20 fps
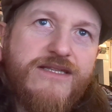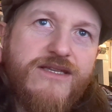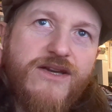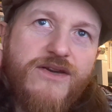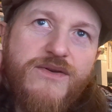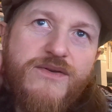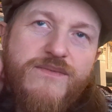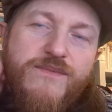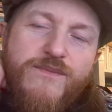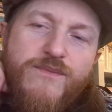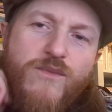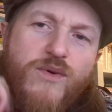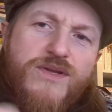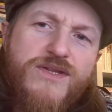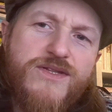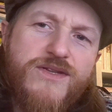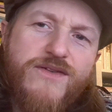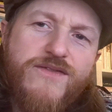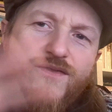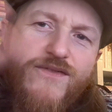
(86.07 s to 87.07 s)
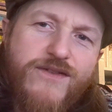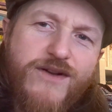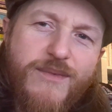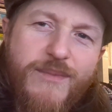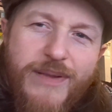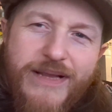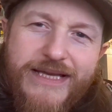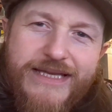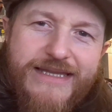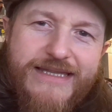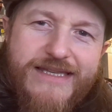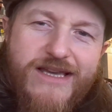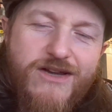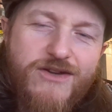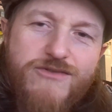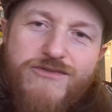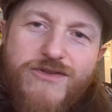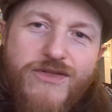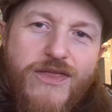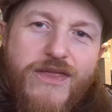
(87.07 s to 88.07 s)
So once I've completed this
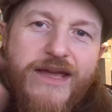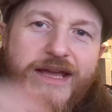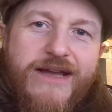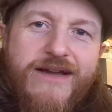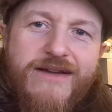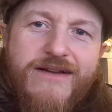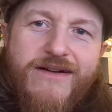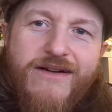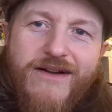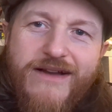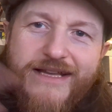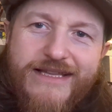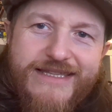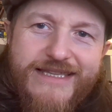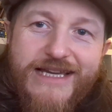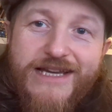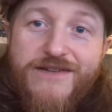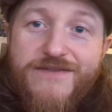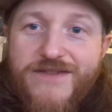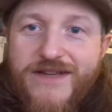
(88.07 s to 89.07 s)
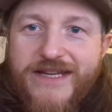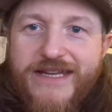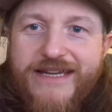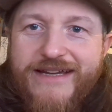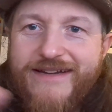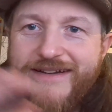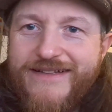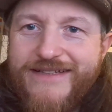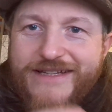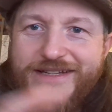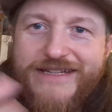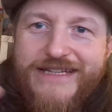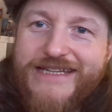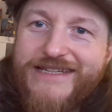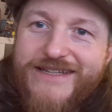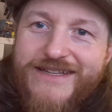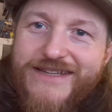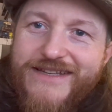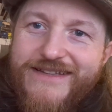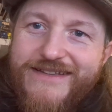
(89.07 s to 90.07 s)
100 thing, I can say I've done it. I don't need
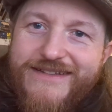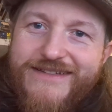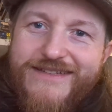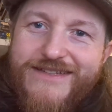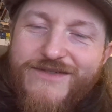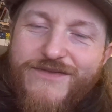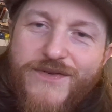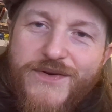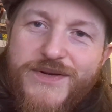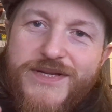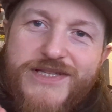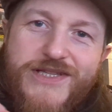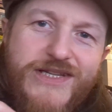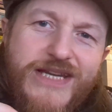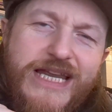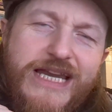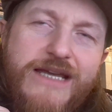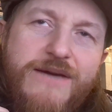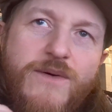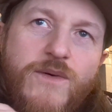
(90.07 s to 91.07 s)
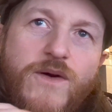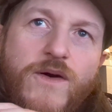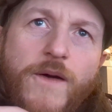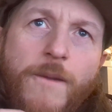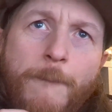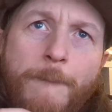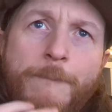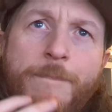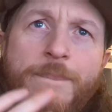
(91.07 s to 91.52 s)
to focus on it anymore.